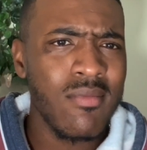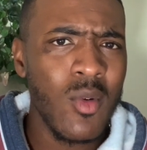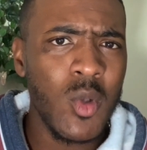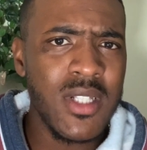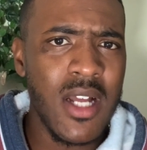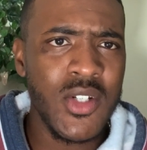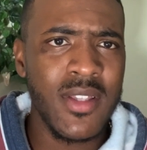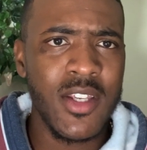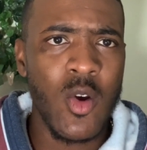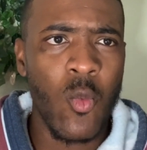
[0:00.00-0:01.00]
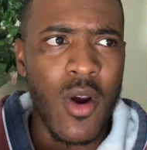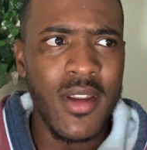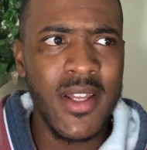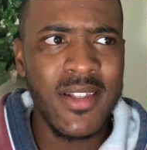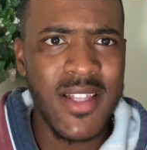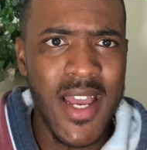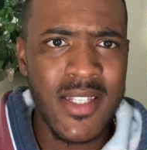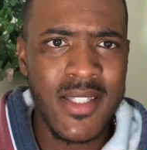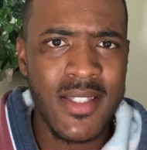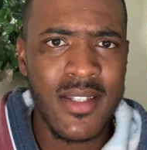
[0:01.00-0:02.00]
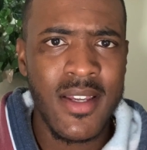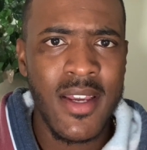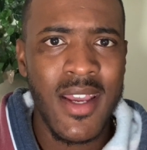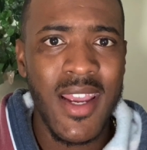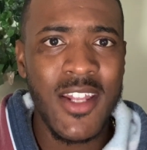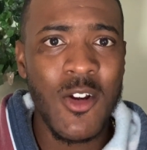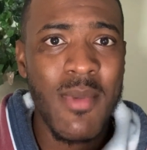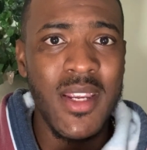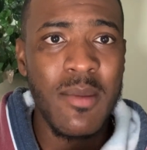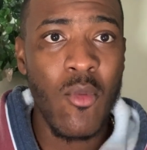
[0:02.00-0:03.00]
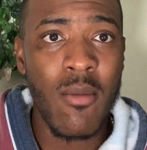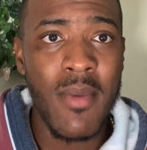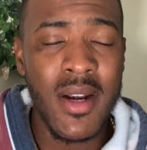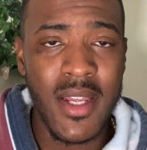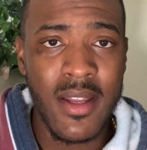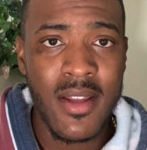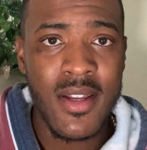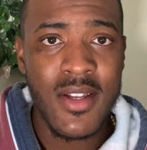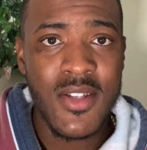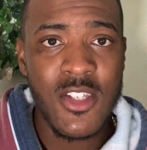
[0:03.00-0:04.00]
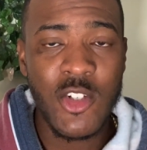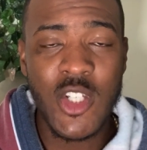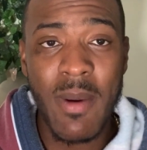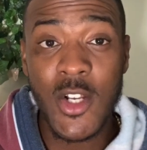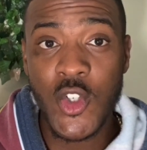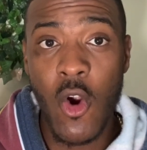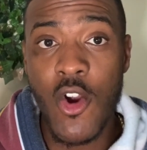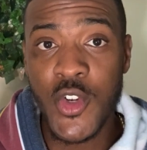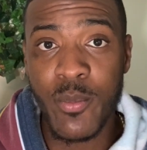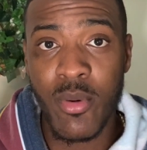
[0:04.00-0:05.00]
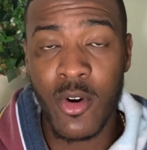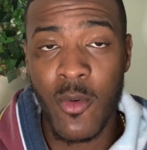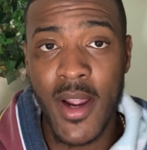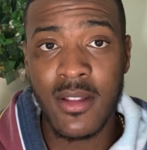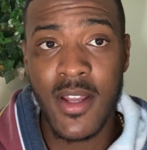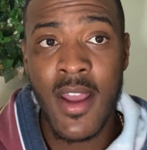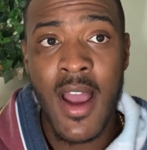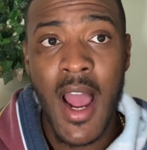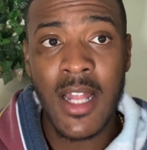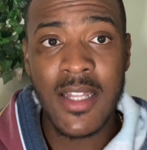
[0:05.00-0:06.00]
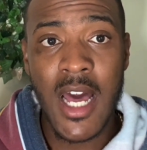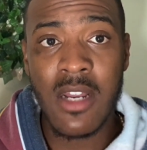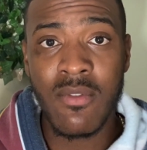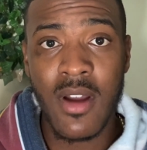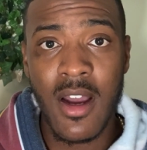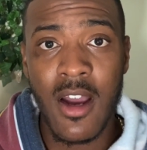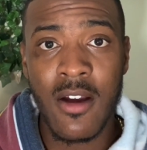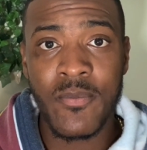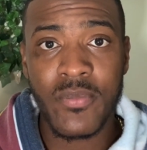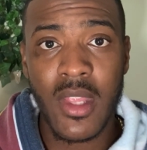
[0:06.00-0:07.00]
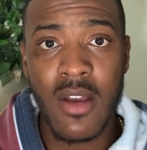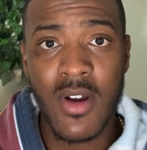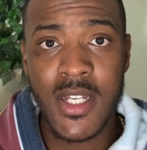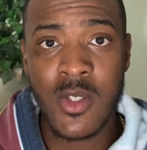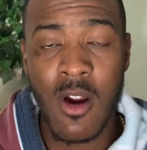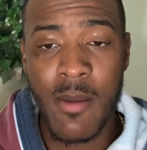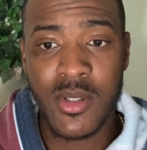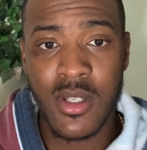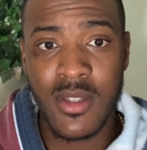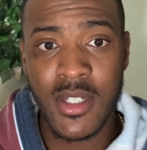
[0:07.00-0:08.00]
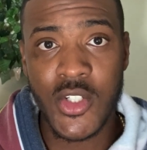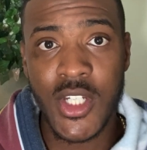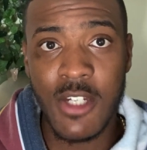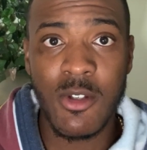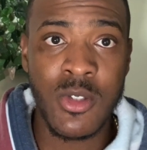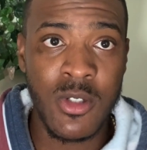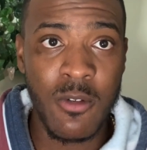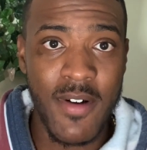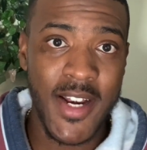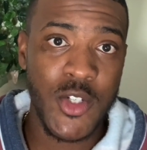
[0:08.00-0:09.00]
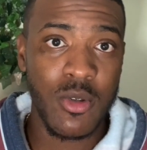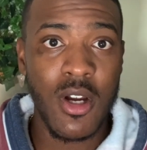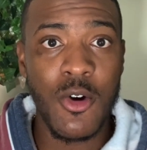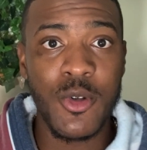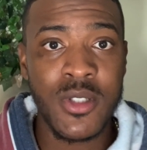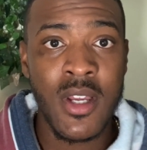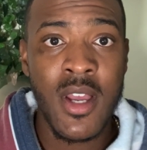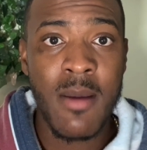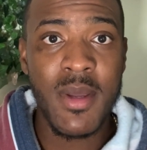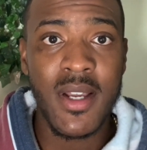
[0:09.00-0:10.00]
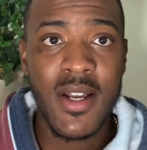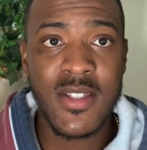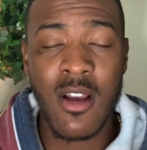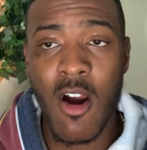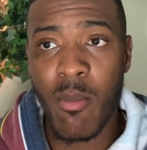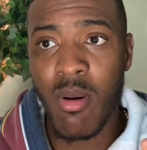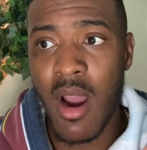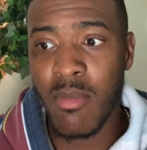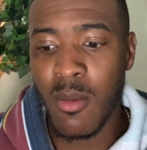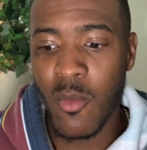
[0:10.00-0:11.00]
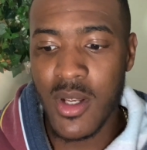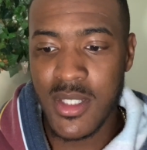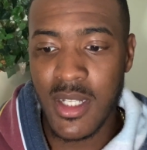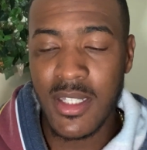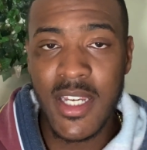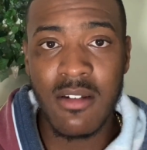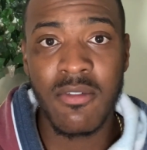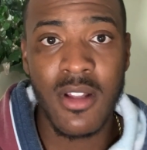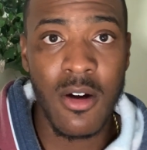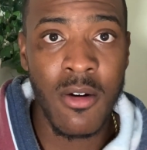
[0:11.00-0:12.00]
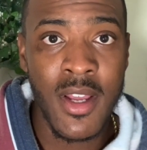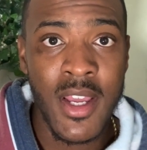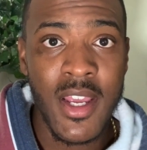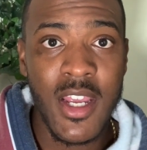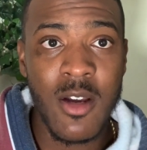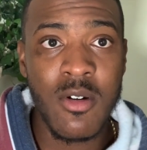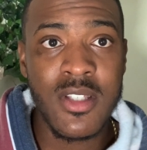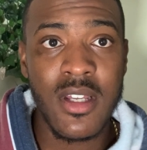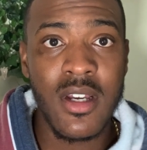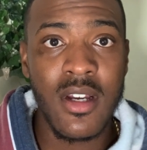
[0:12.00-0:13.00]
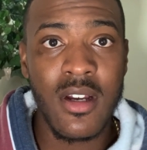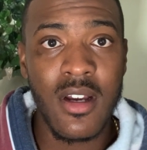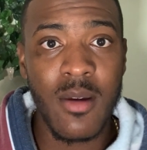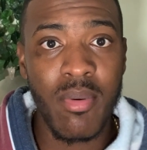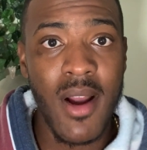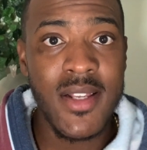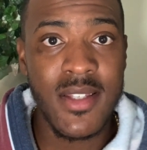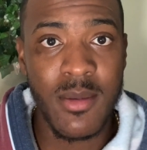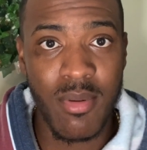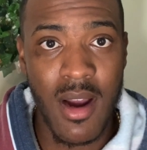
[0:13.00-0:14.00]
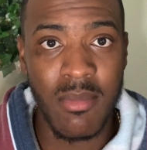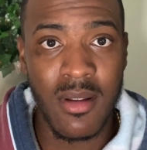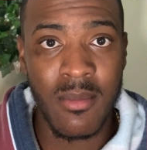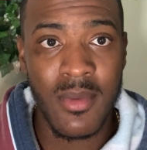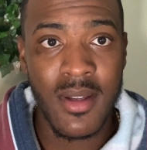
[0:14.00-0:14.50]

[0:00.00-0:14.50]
What's the logic in that? You're working less and you're making more money. So just by charging correctly, a lot of us are able to then achieve those new financial goals, because our problem wasn't a lead flow. It was a pricing problem.